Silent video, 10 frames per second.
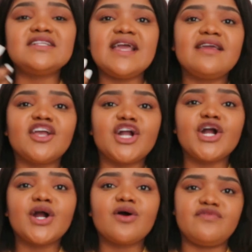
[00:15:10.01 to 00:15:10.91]
taking
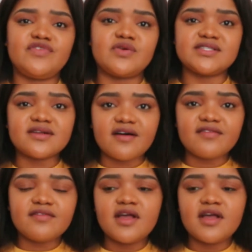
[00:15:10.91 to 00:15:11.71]
care of yourself,